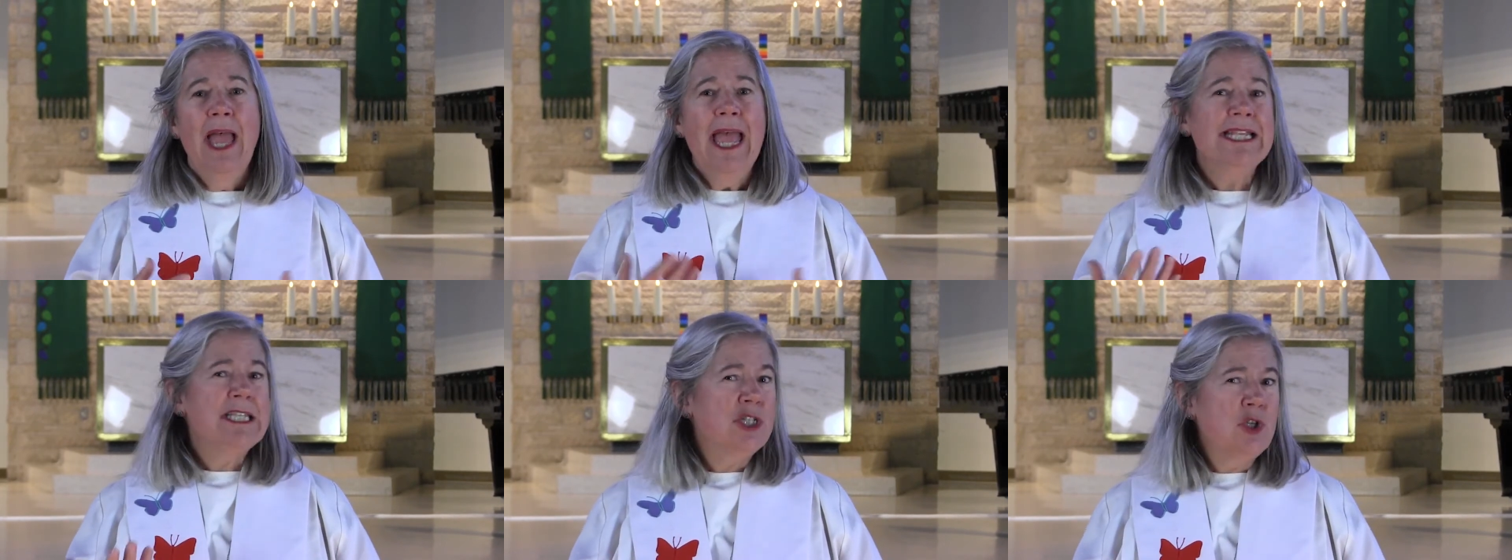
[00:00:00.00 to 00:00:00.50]

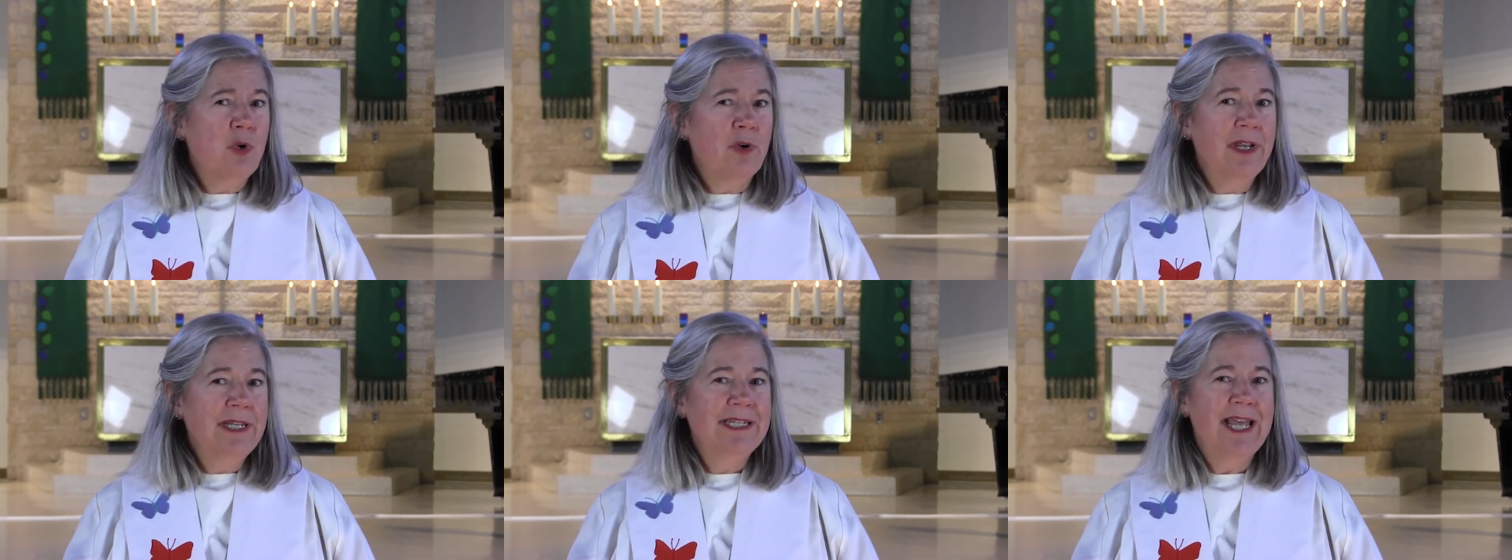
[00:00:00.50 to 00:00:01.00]
and
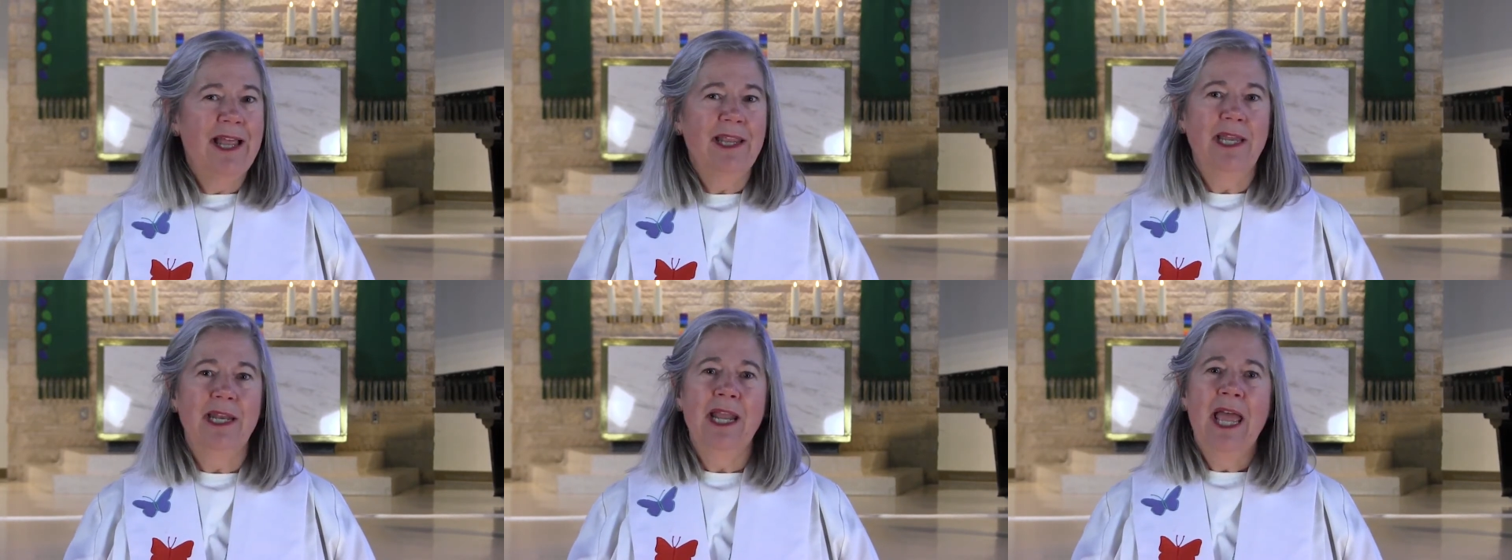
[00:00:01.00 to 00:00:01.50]

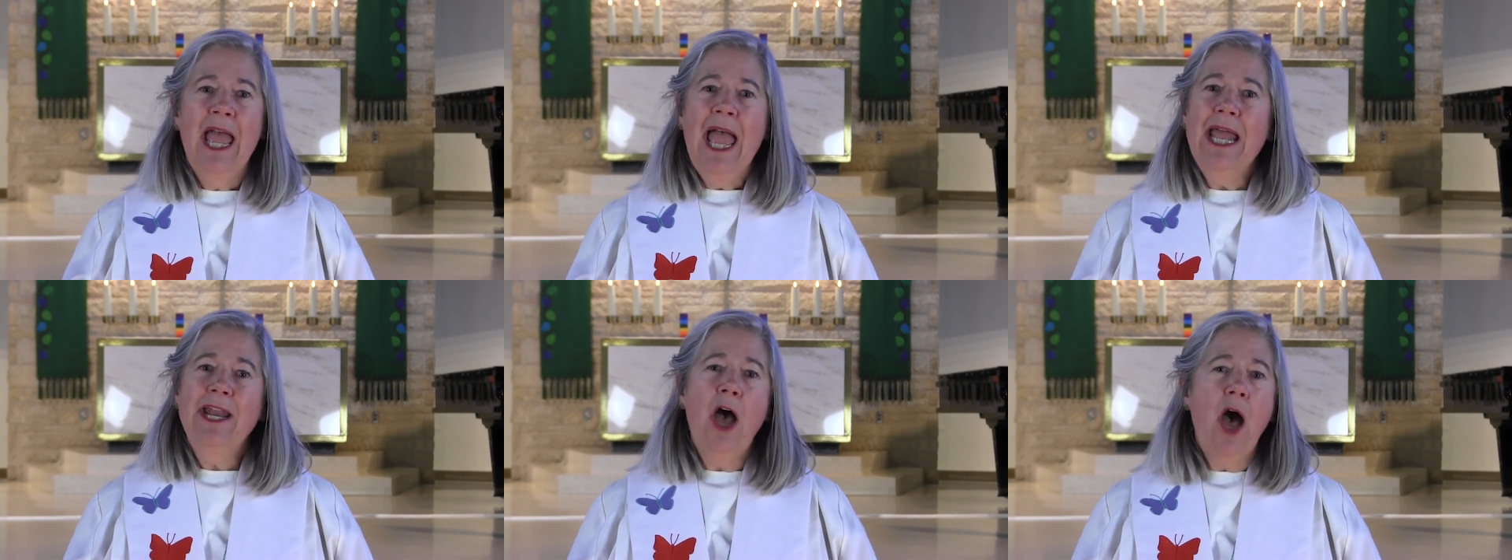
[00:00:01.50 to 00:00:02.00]
storytelling
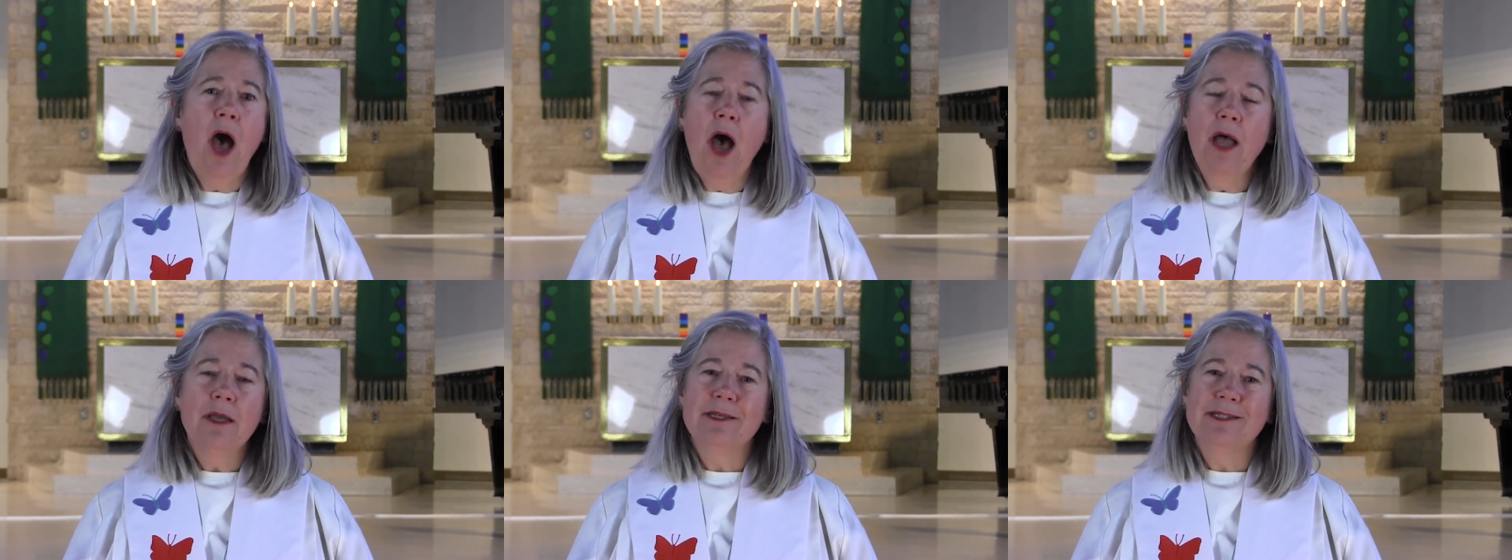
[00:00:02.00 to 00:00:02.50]
and
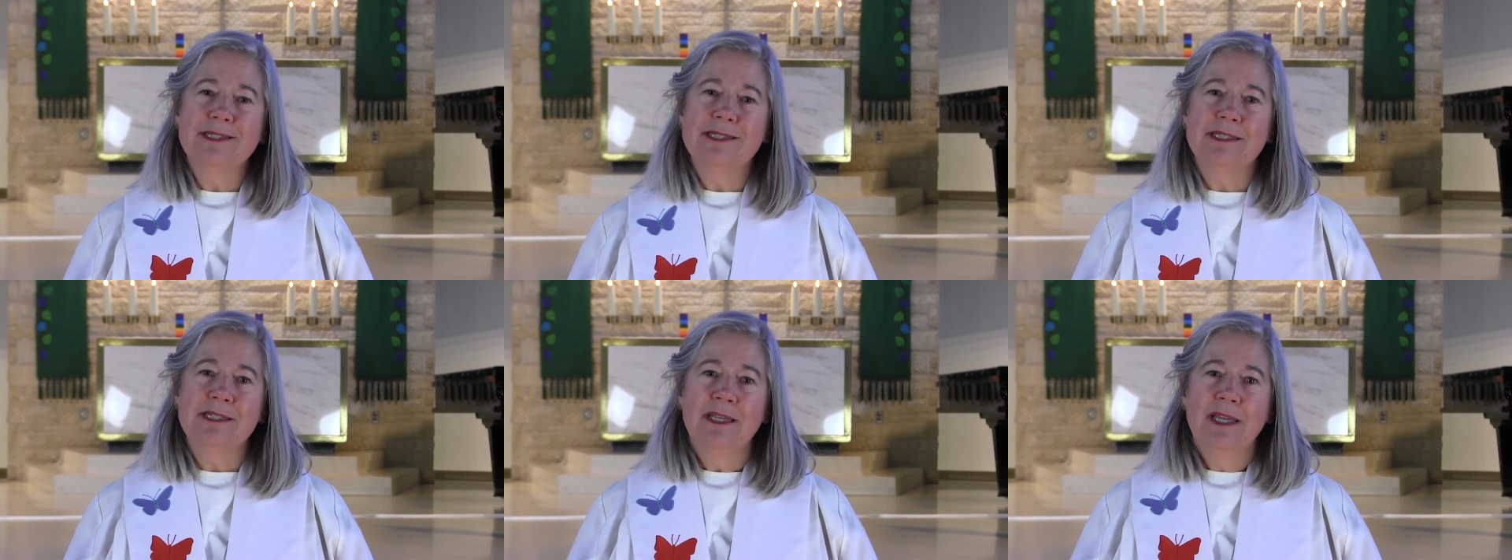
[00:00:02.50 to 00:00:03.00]

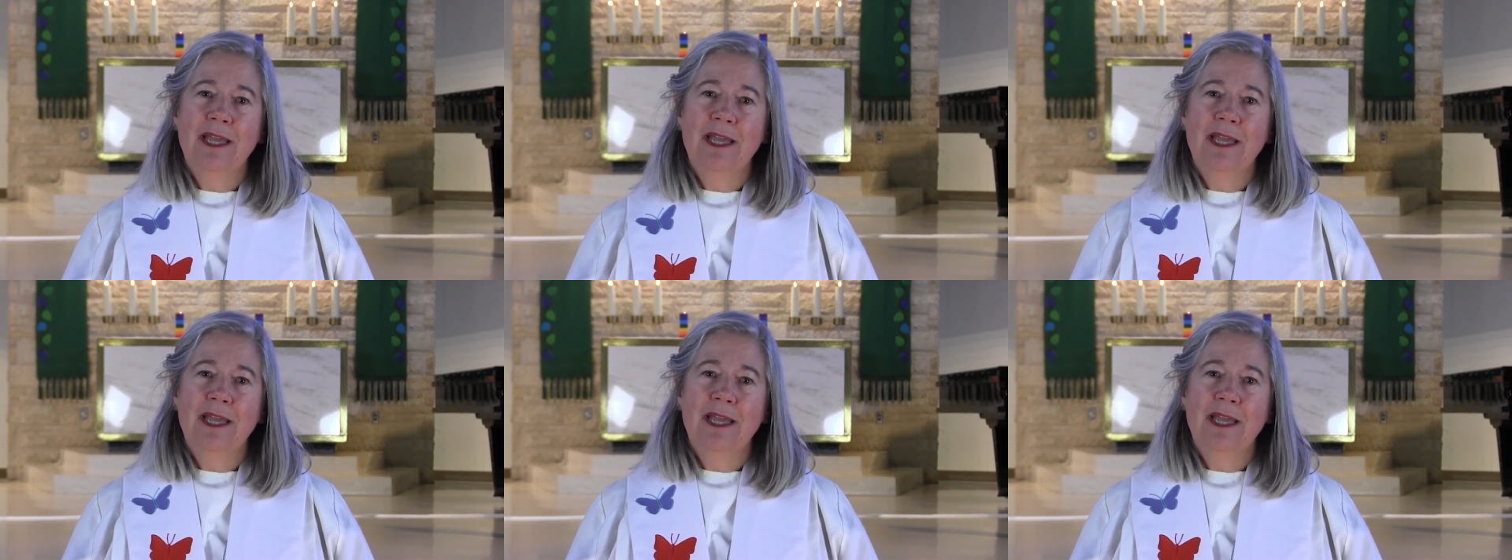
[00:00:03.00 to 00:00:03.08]
hugs